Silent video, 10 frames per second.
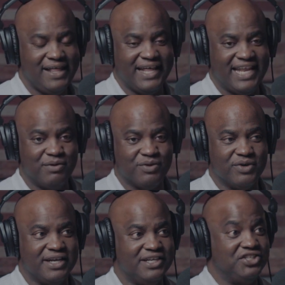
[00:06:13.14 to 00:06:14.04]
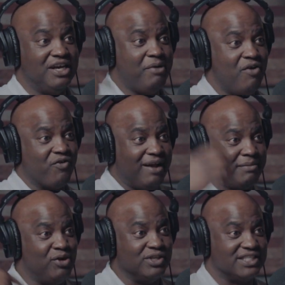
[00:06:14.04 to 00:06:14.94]
that he would run and jump off, grab the
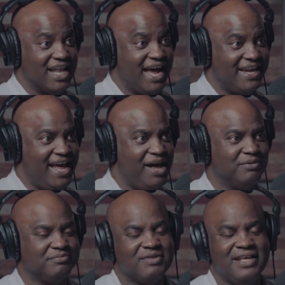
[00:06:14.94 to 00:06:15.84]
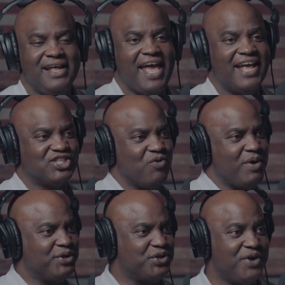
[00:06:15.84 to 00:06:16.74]
pole, and slide down. And so we
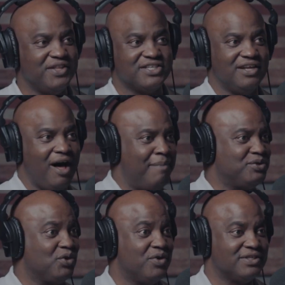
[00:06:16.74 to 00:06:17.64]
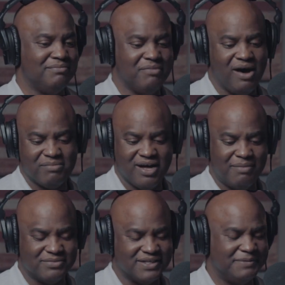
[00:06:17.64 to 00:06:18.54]
were doing this little obstacle course, and Mom
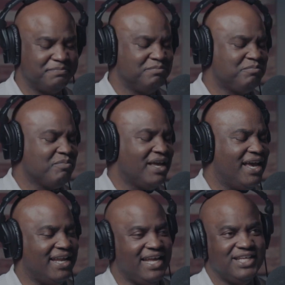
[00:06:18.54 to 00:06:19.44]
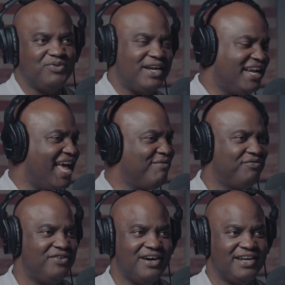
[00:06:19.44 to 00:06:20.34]
comes up, and he's running and having
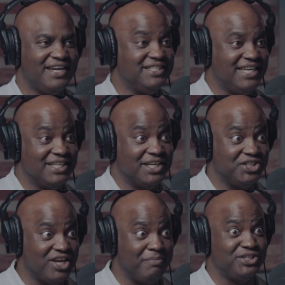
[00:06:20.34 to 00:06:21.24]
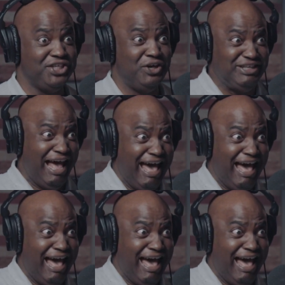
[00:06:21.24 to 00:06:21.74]
fun. He's getting to jump, and she goes,